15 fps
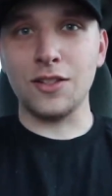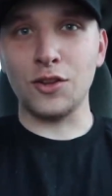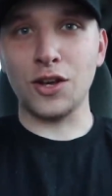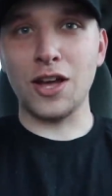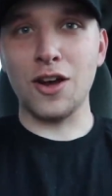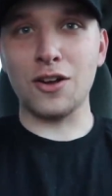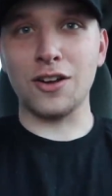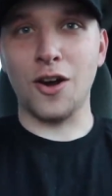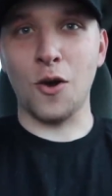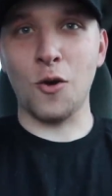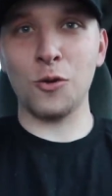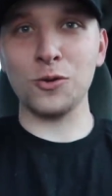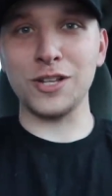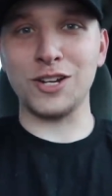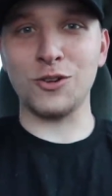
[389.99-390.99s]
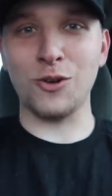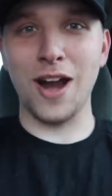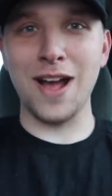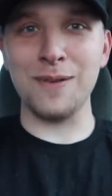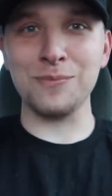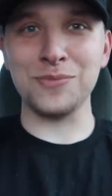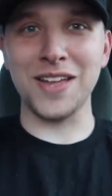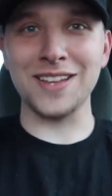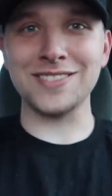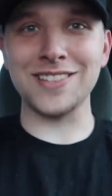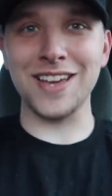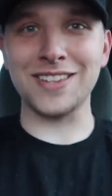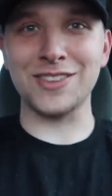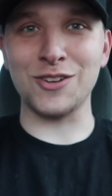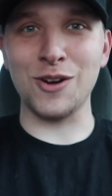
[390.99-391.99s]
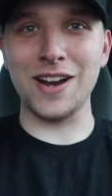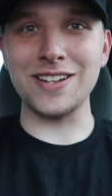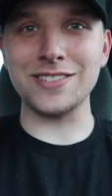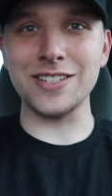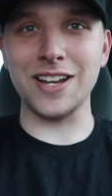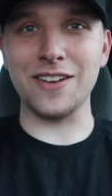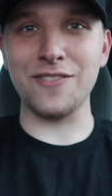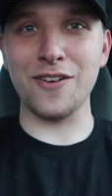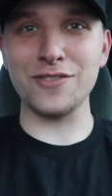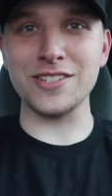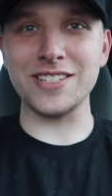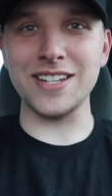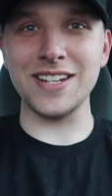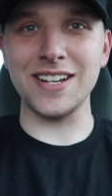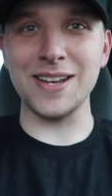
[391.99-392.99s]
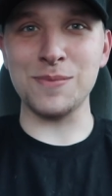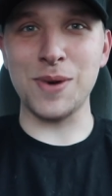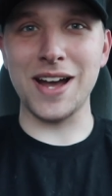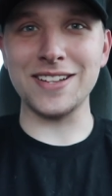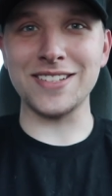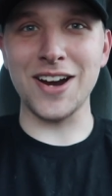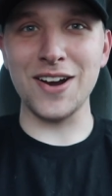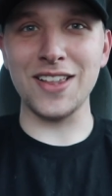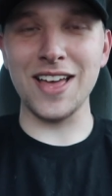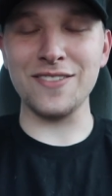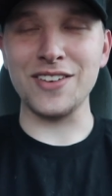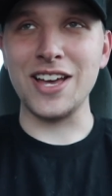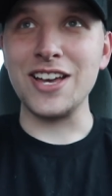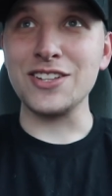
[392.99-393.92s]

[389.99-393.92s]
Look how, holy crap. That's like the greatest thing I've ever seen in my entire life.